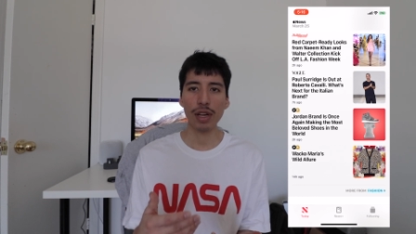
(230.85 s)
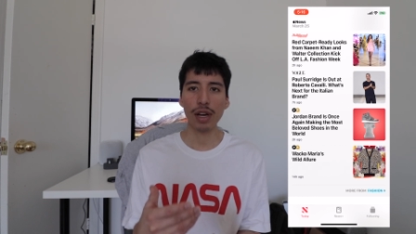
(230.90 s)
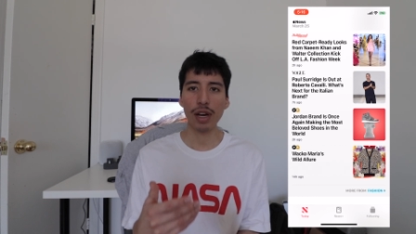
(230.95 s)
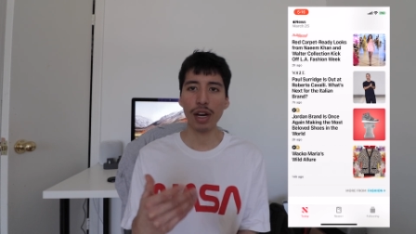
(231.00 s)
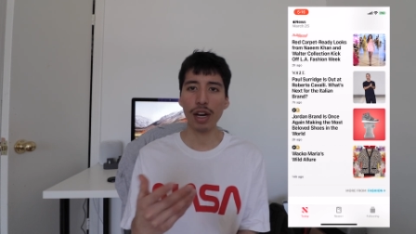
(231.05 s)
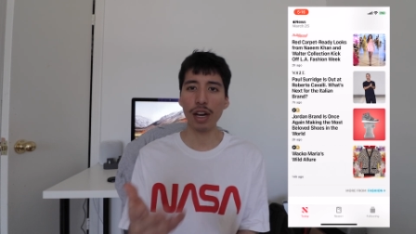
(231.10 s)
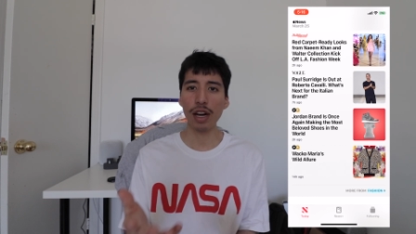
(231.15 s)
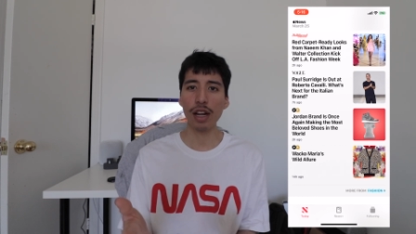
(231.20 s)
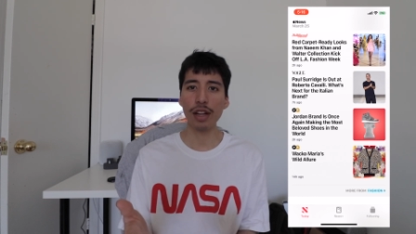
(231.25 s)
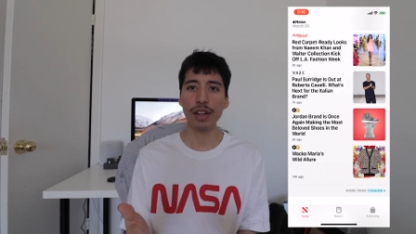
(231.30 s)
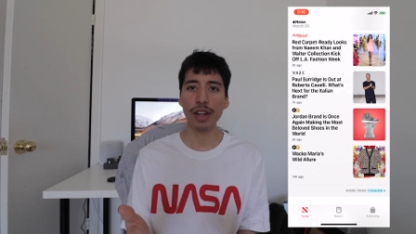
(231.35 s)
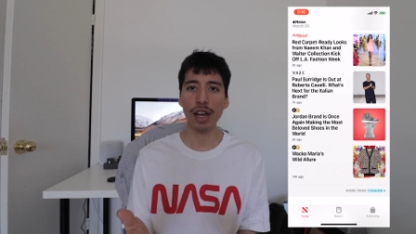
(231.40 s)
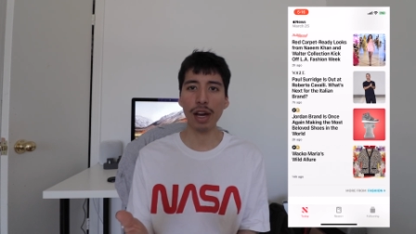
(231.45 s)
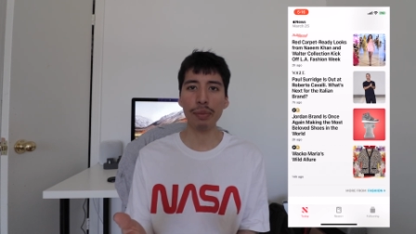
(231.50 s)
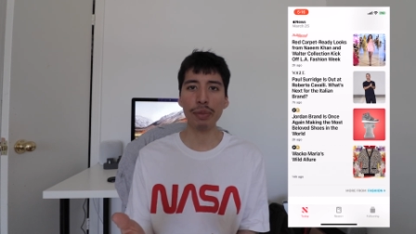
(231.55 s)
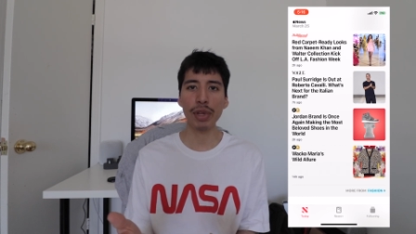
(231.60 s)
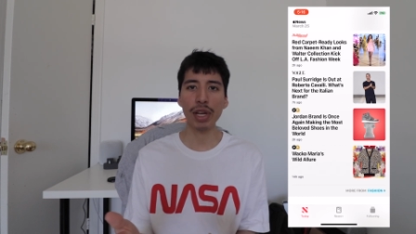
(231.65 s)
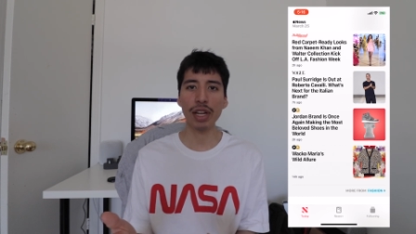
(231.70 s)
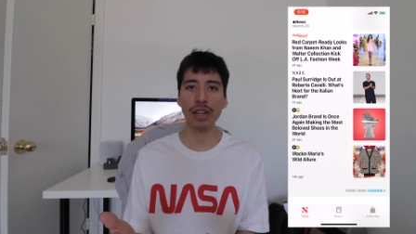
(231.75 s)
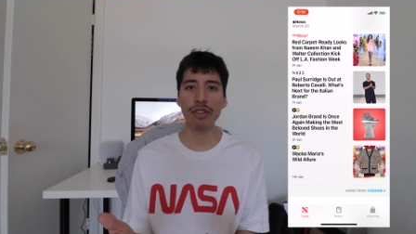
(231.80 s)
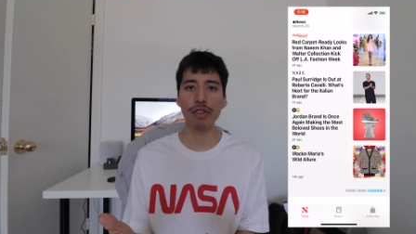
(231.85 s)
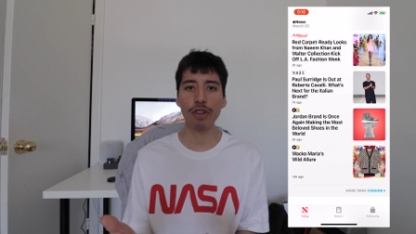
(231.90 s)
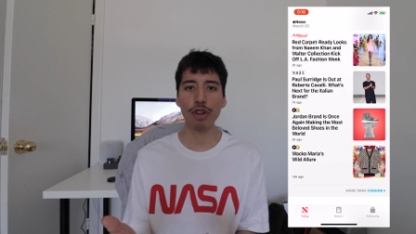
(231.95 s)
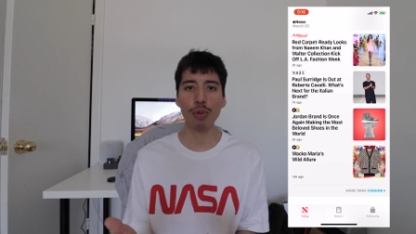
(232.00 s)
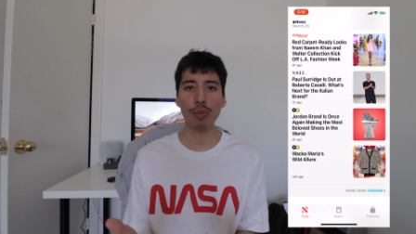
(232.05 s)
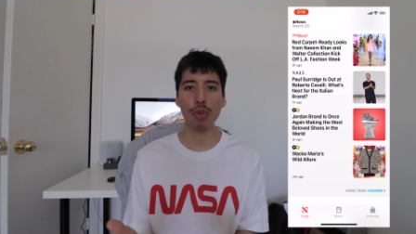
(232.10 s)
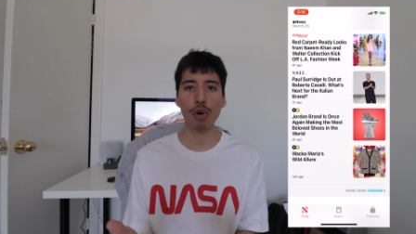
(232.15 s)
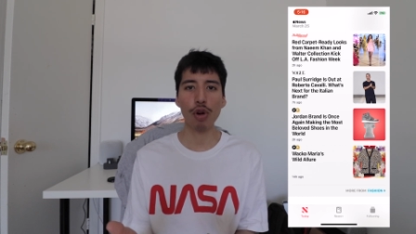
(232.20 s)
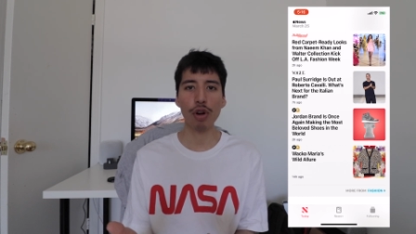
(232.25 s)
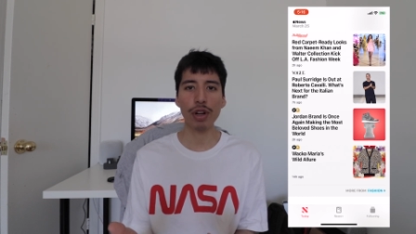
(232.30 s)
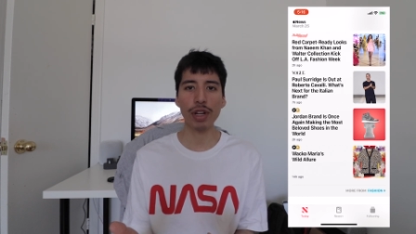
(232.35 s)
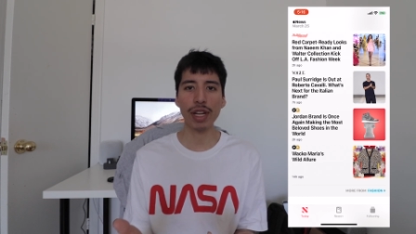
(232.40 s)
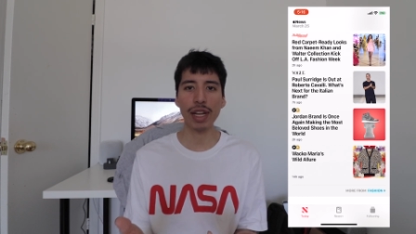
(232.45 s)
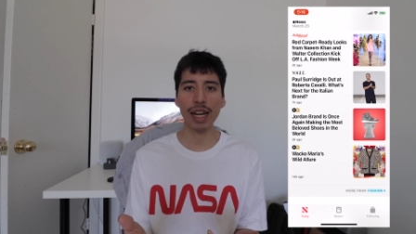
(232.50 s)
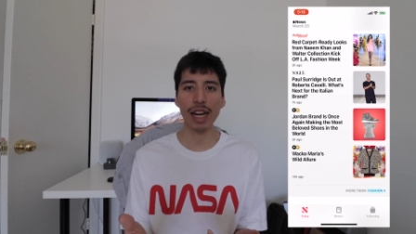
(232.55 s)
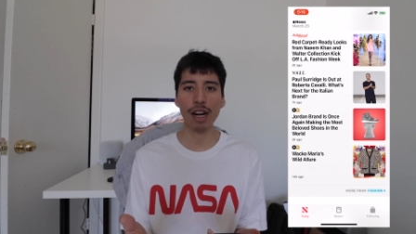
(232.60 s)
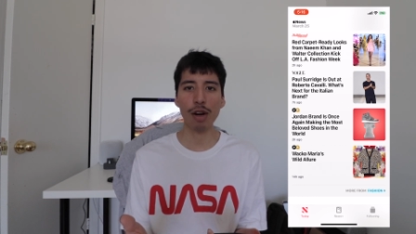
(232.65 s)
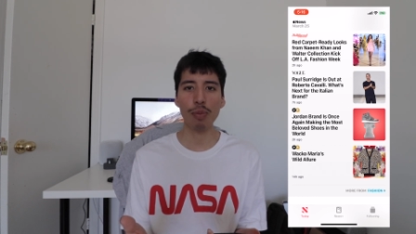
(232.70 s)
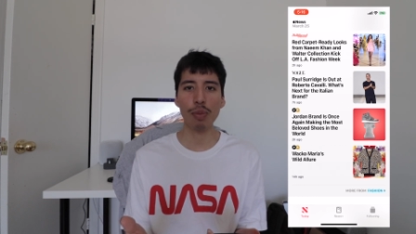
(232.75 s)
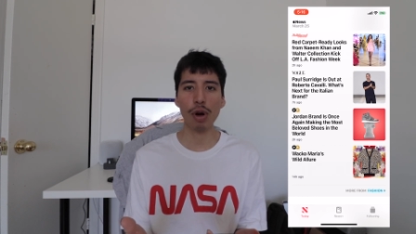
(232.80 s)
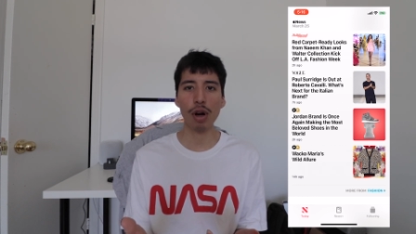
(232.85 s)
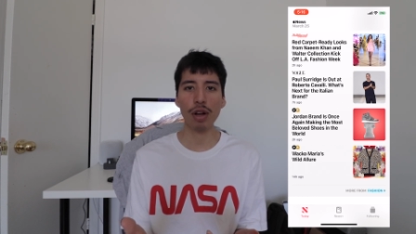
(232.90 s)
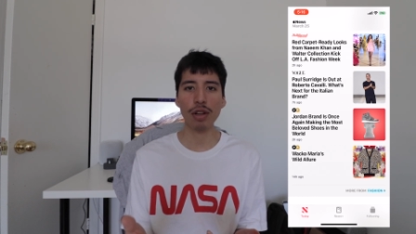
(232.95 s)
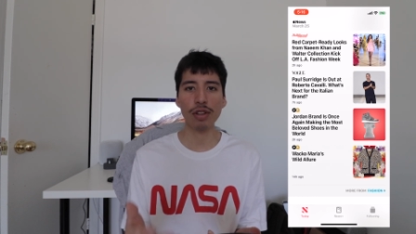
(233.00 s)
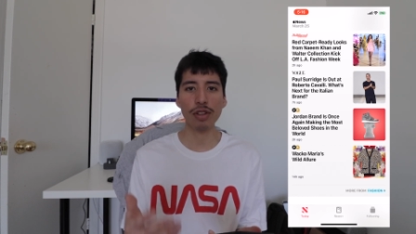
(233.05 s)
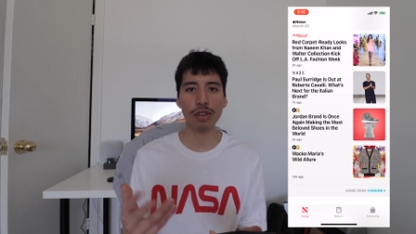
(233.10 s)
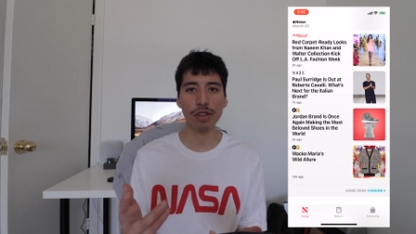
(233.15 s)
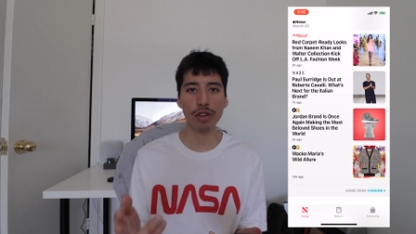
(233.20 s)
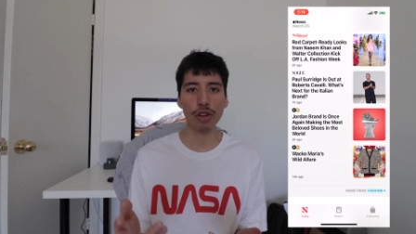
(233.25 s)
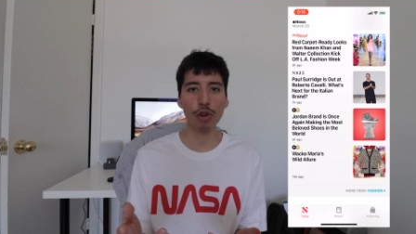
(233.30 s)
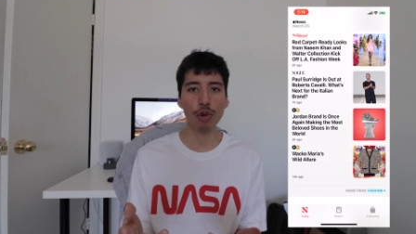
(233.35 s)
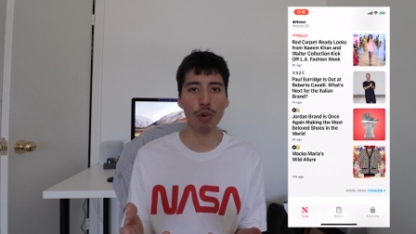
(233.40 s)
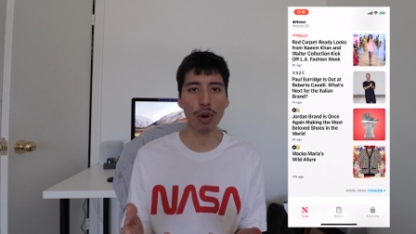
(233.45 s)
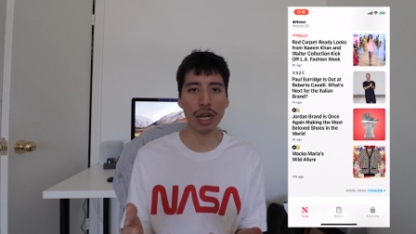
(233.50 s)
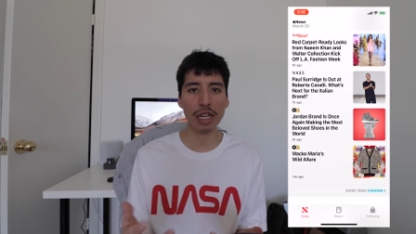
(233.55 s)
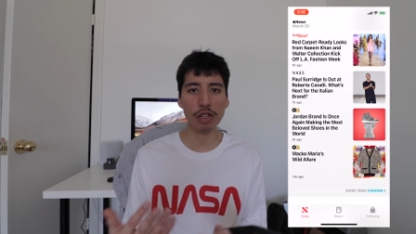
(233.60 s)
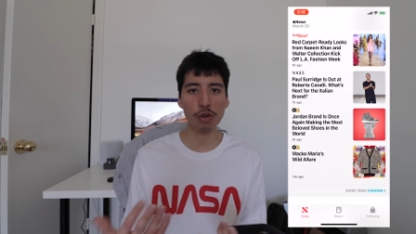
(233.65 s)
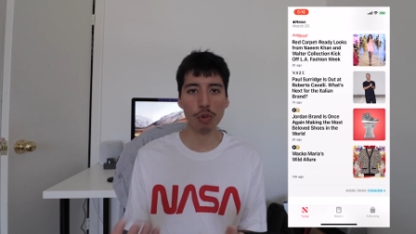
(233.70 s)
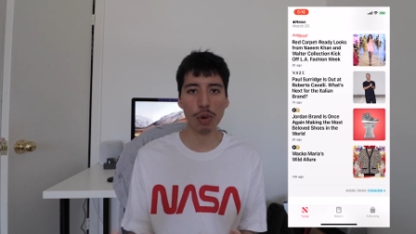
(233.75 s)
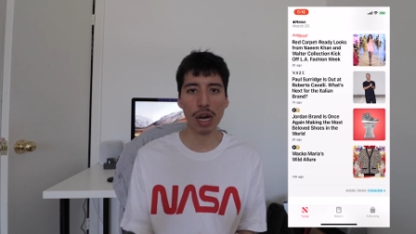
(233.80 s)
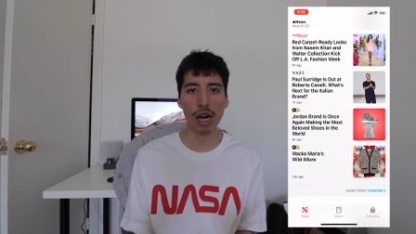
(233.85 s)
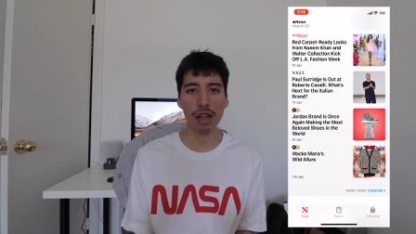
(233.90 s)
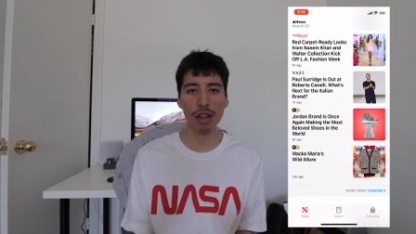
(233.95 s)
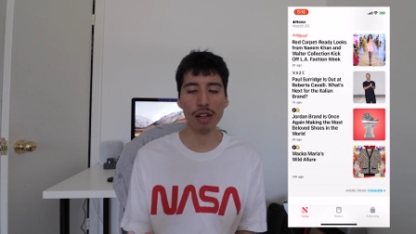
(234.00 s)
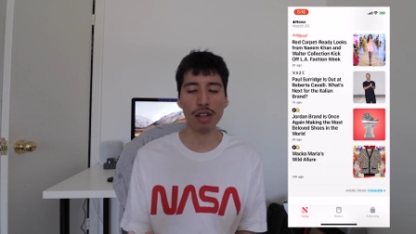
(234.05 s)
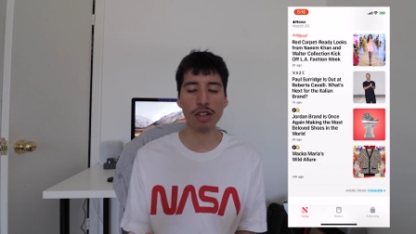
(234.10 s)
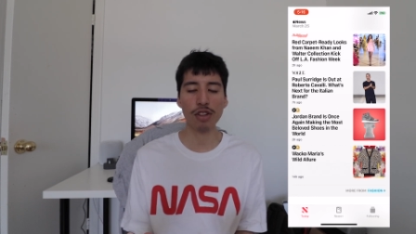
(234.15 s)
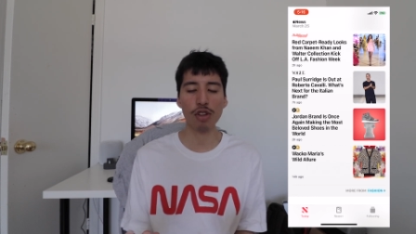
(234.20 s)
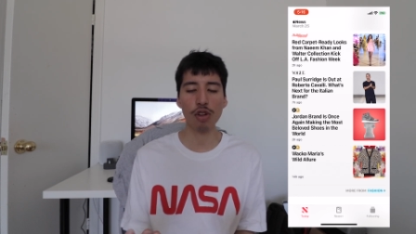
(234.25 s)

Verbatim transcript: Uh, the update to support the AirPods two as well.